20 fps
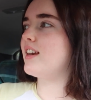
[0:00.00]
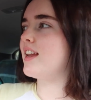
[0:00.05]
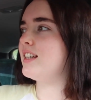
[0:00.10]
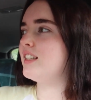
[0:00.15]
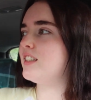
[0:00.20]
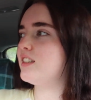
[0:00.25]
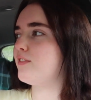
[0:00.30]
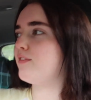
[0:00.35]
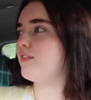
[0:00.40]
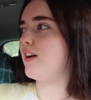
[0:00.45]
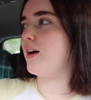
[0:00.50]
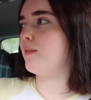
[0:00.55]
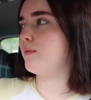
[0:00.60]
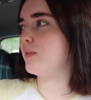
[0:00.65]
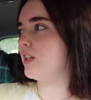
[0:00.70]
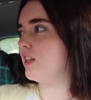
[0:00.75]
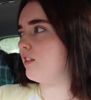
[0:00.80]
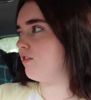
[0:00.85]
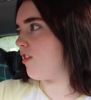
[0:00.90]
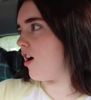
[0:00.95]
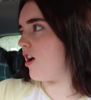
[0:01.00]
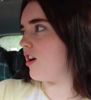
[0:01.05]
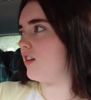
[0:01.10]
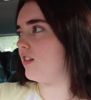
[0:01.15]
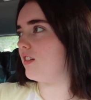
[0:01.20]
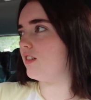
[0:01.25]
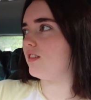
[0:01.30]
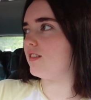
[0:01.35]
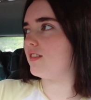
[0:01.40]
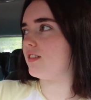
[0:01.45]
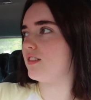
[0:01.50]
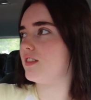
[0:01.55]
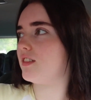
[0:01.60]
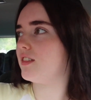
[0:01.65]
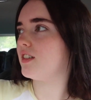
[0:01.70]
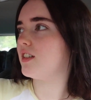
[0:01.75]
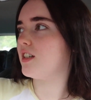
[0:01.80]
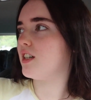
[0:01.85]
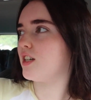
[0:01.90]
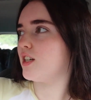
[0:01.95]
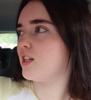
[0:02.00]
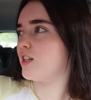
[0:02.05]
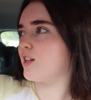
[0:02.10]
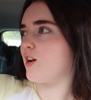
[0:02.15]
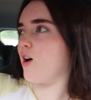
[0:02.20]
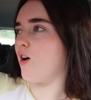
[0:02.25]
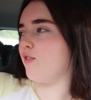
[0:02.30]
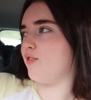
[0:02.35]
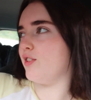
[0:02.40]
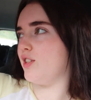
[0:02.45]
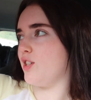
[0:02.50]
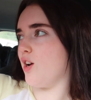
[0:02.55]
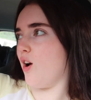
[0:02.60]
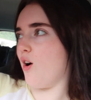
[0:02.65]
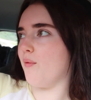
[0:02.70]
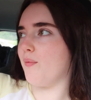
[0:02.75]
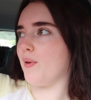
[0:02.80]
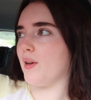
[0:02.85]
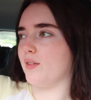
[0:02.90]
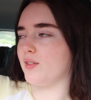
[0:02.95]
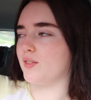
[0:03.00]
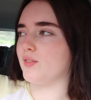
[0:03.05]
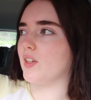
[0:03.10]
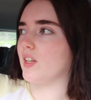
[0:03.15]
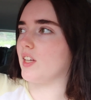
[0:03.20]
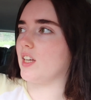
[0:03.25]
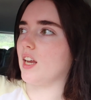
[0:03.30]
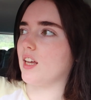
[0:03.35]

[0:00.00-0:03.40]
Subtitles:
nice family run coffee shop. It was really